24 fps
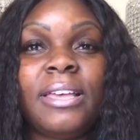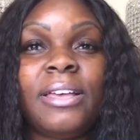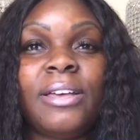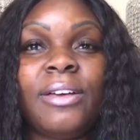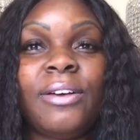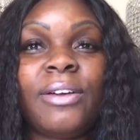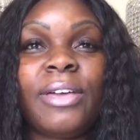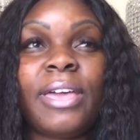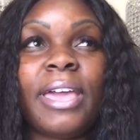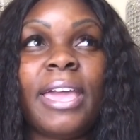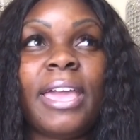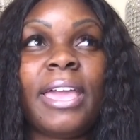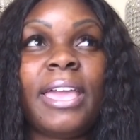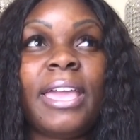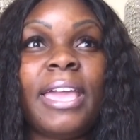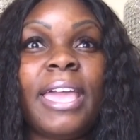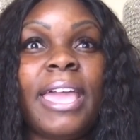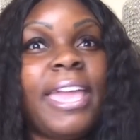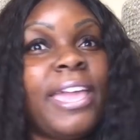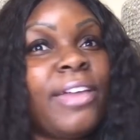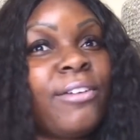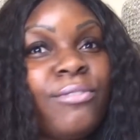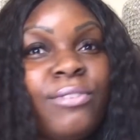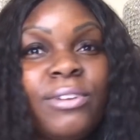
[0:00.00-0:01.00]
Okay,
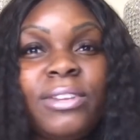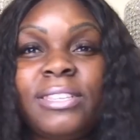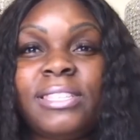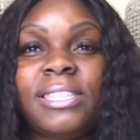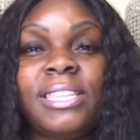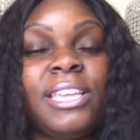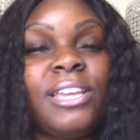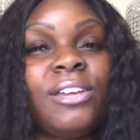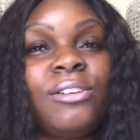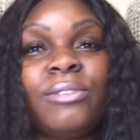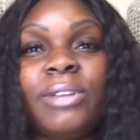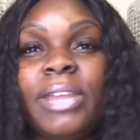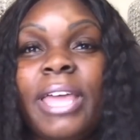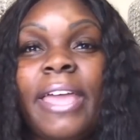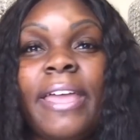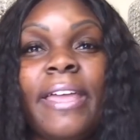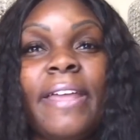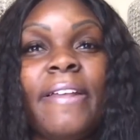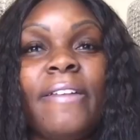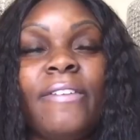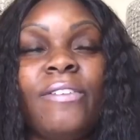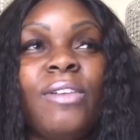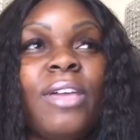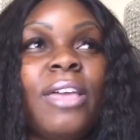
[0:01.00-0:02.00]
every single
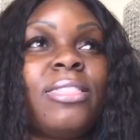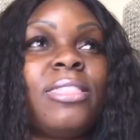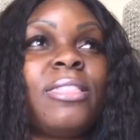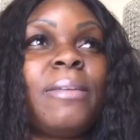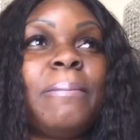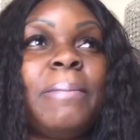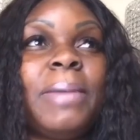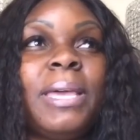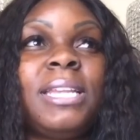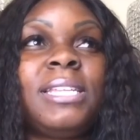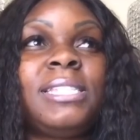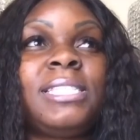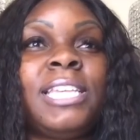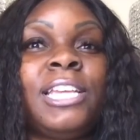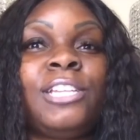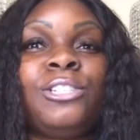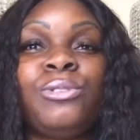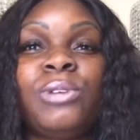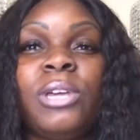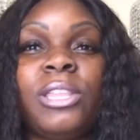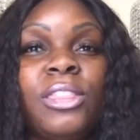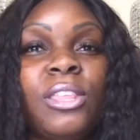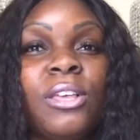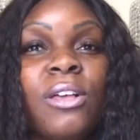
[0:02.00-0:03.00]
day. You have to meditate.
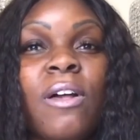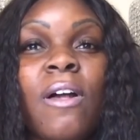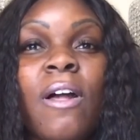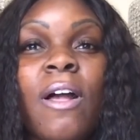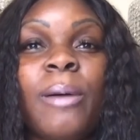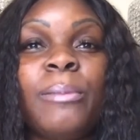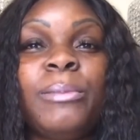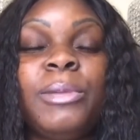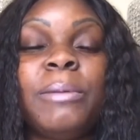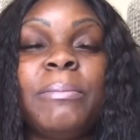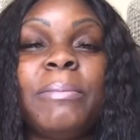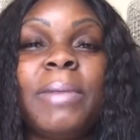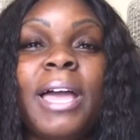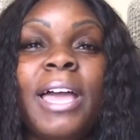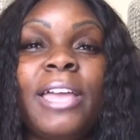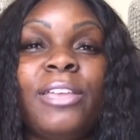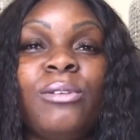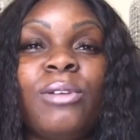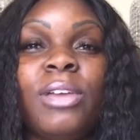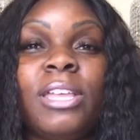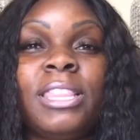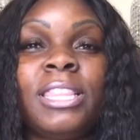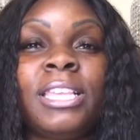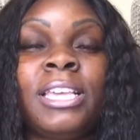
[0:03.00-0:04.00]
You have to calm your mind.
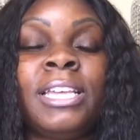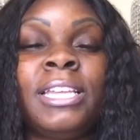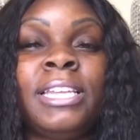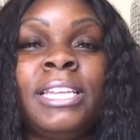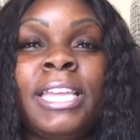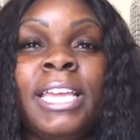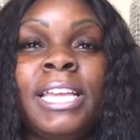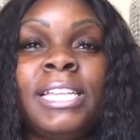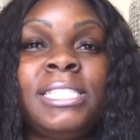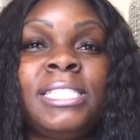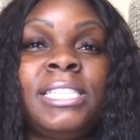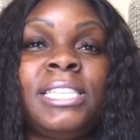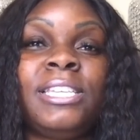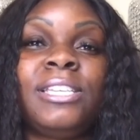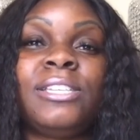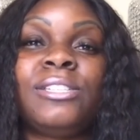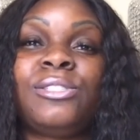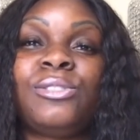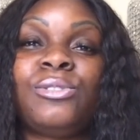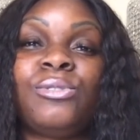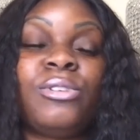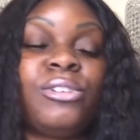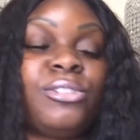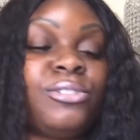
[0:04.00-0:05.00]
You have to connect to your
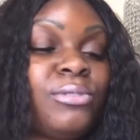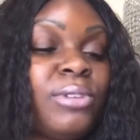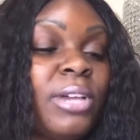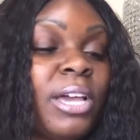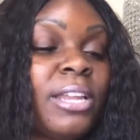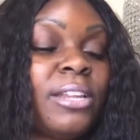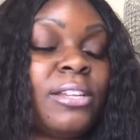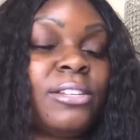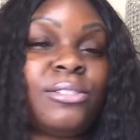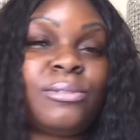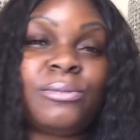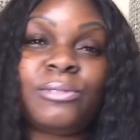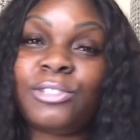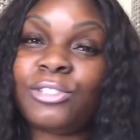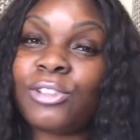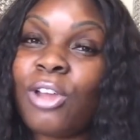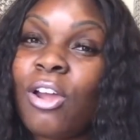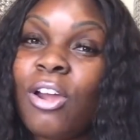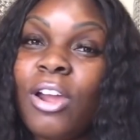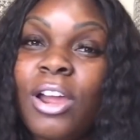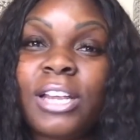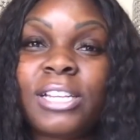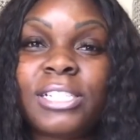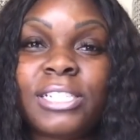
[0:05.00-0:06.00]
source. You got to
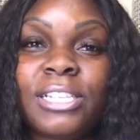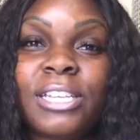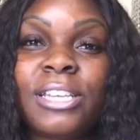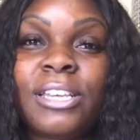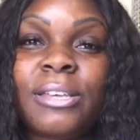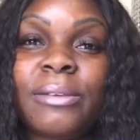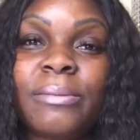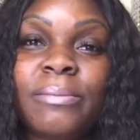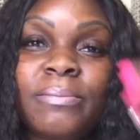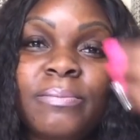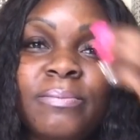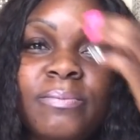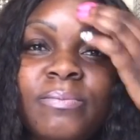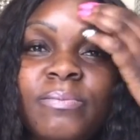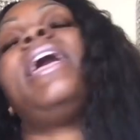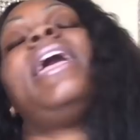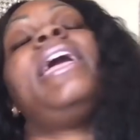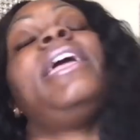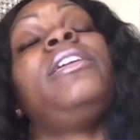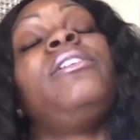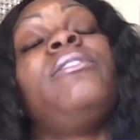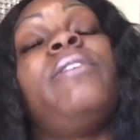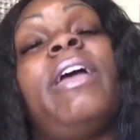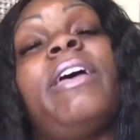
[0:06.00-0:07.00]
charge up.
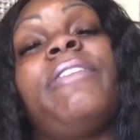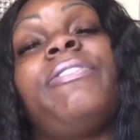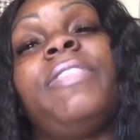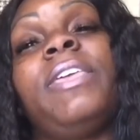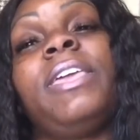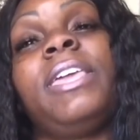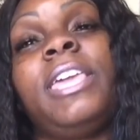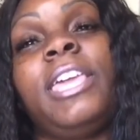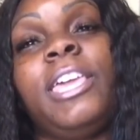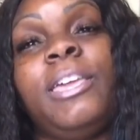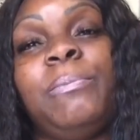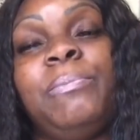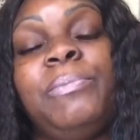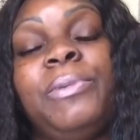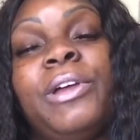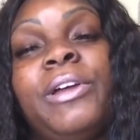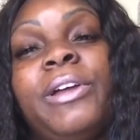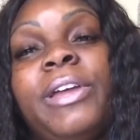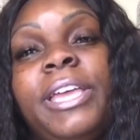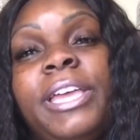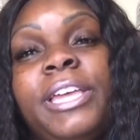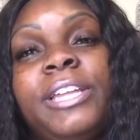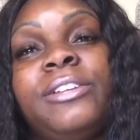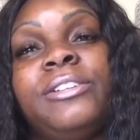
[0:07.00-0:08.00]
And you have to keep your
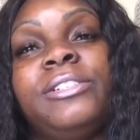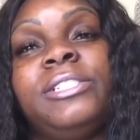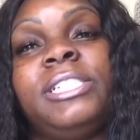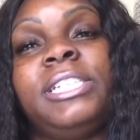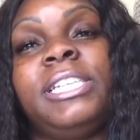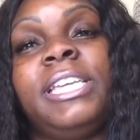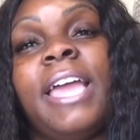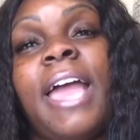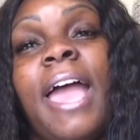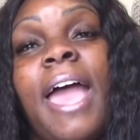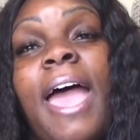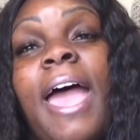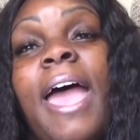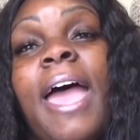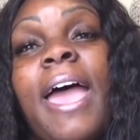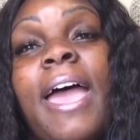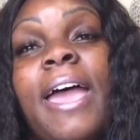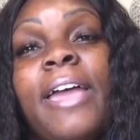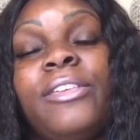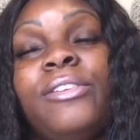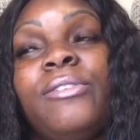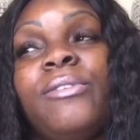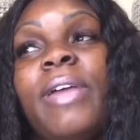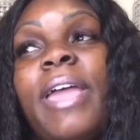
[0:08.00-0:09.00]
energy high.
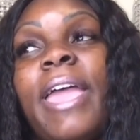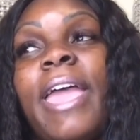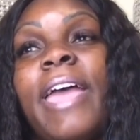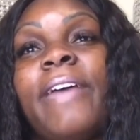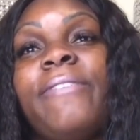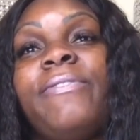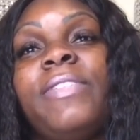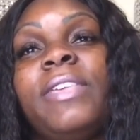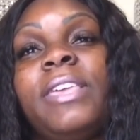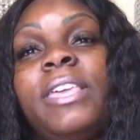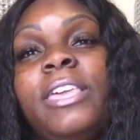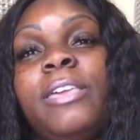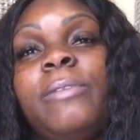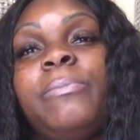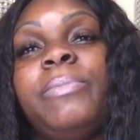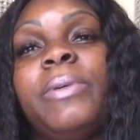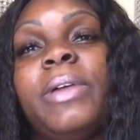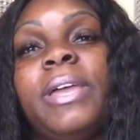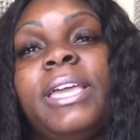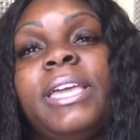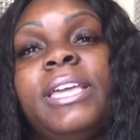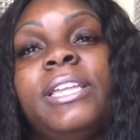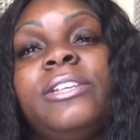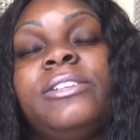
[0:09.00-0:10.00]
You have to keep your
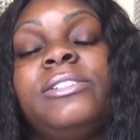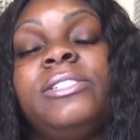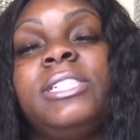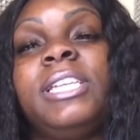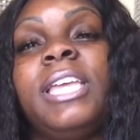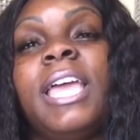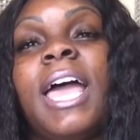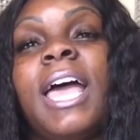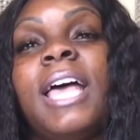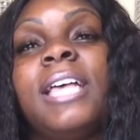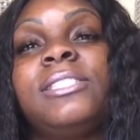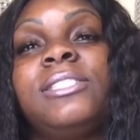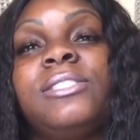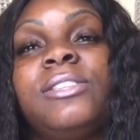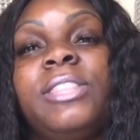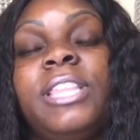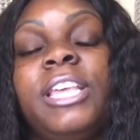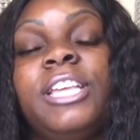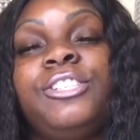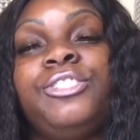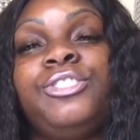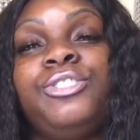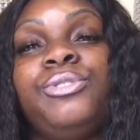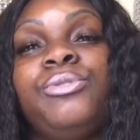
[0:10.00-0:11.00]
energy high so
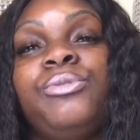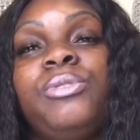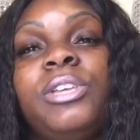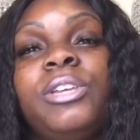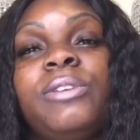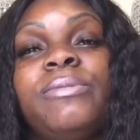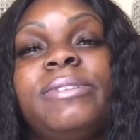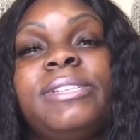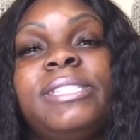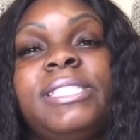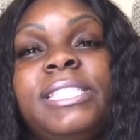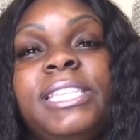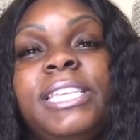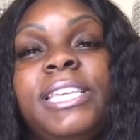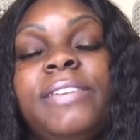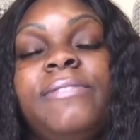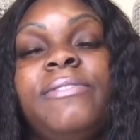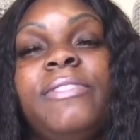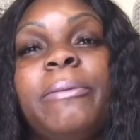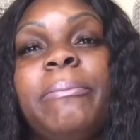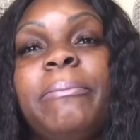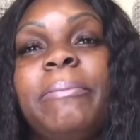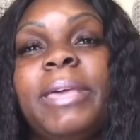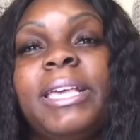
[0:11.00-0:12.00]
that you can receive
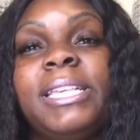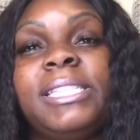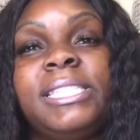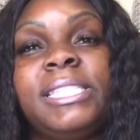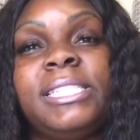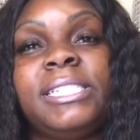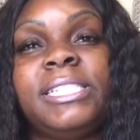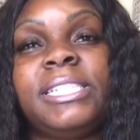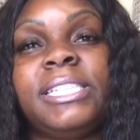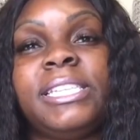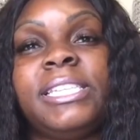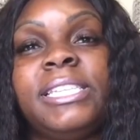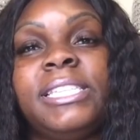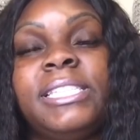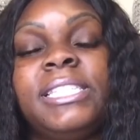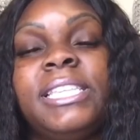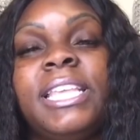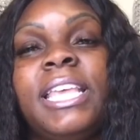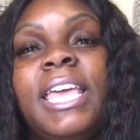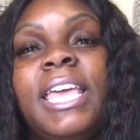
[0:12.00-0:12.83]
the messages